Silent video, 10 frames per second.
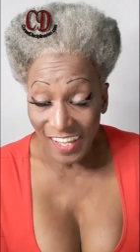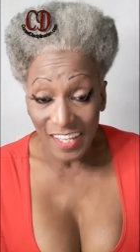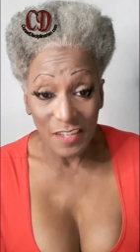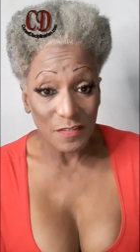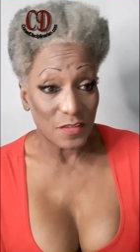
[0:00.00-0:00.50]

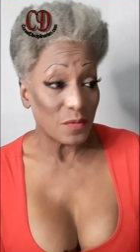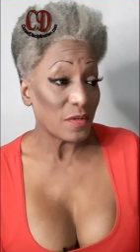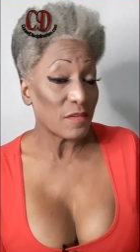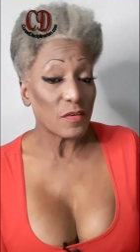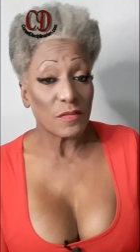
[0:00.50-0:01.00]
if you
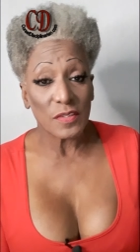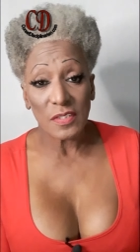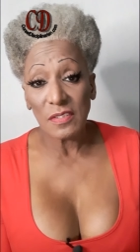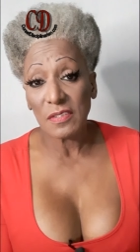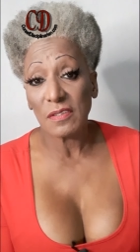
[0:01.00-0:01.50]
have
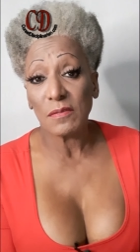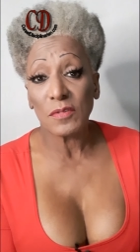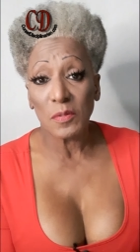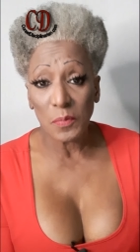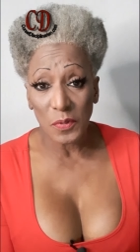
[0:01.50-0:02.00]
overconsumed
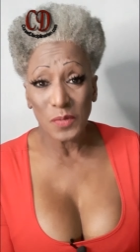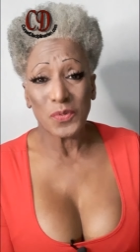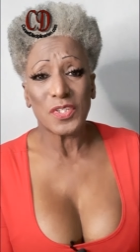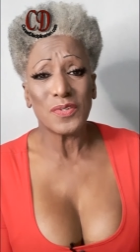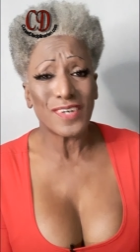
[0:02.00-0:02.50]
to the point
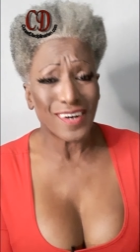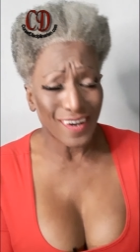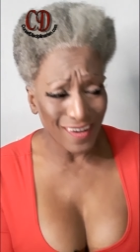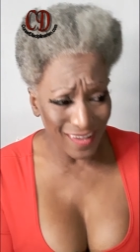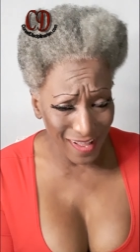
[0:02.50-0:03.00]
where you are
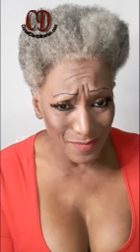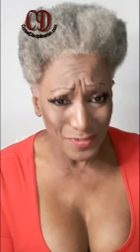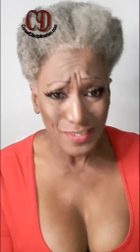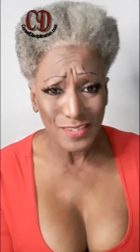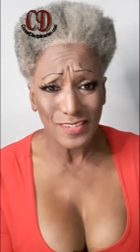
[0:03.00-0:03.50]

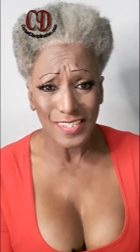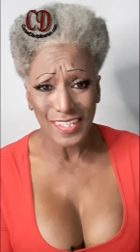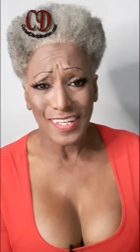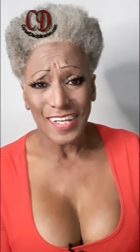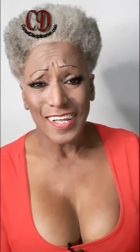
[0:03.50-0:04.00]

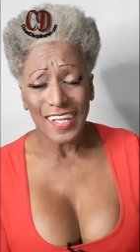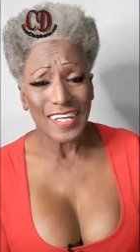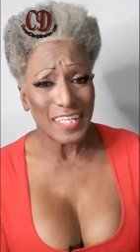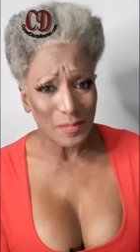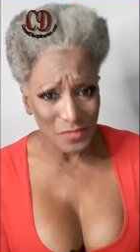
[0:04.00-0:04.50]
absolutely
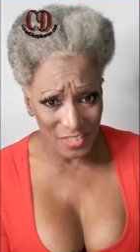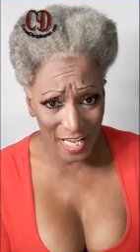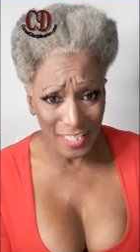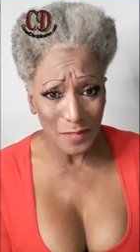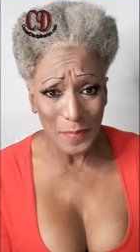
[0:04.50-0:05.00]
in
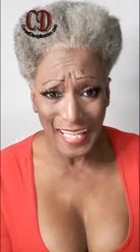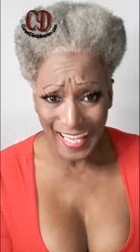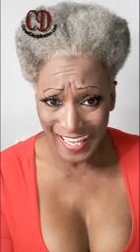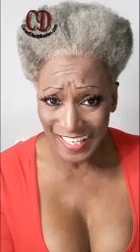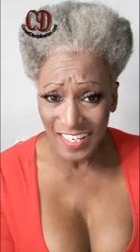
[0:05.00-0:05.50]
abject
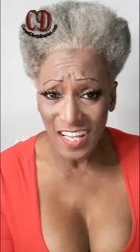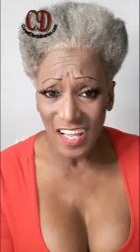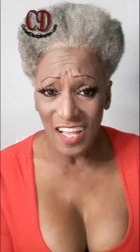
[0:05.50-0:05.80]
pain,